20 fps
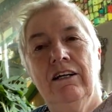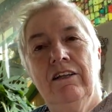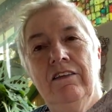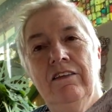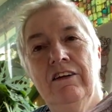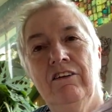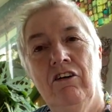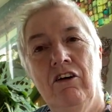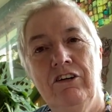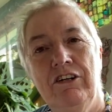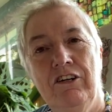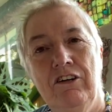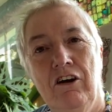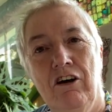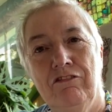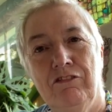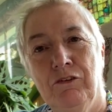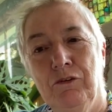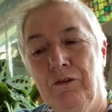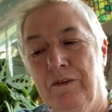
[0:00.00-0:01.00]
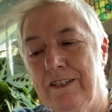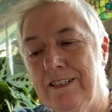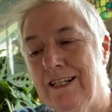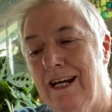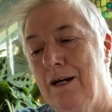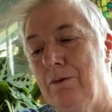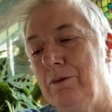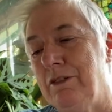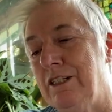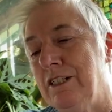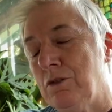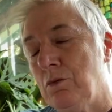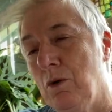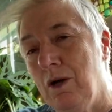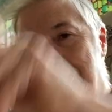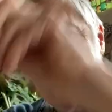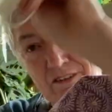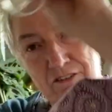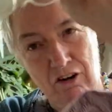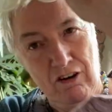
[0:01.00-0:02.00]
they're on and off all the time, which is why
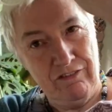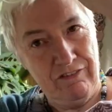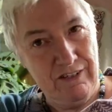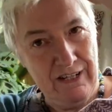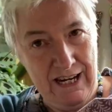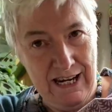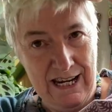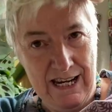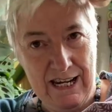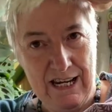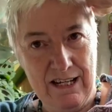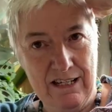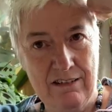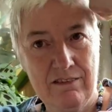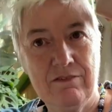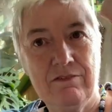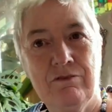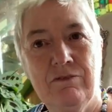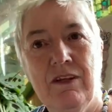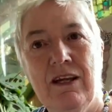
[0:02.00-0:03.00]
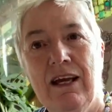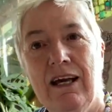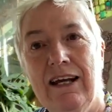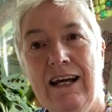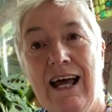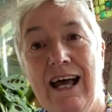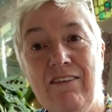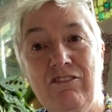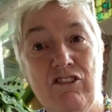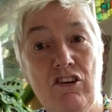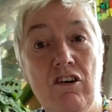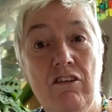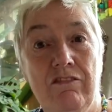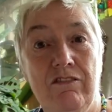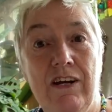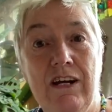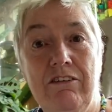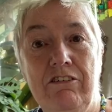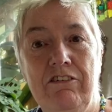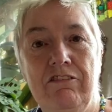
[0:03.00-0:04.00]
they're often here. And I have got
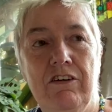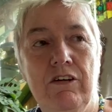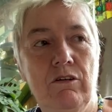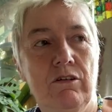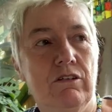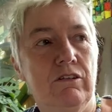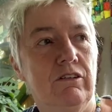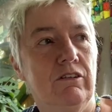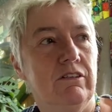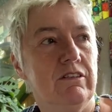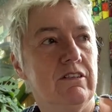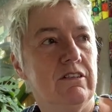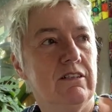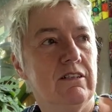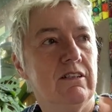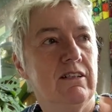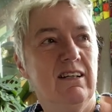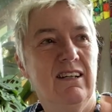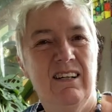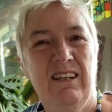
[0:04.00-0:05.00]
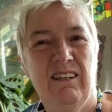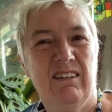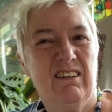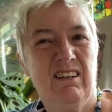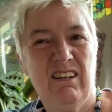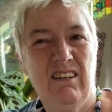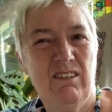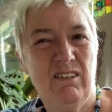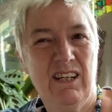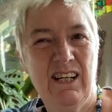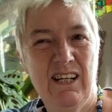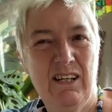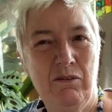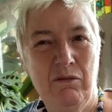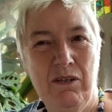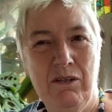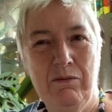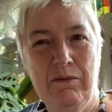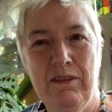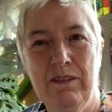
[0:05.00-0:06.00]
varifocals. Can't get
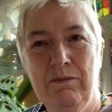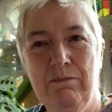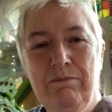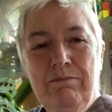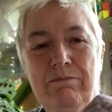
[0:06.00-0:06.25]
away with them.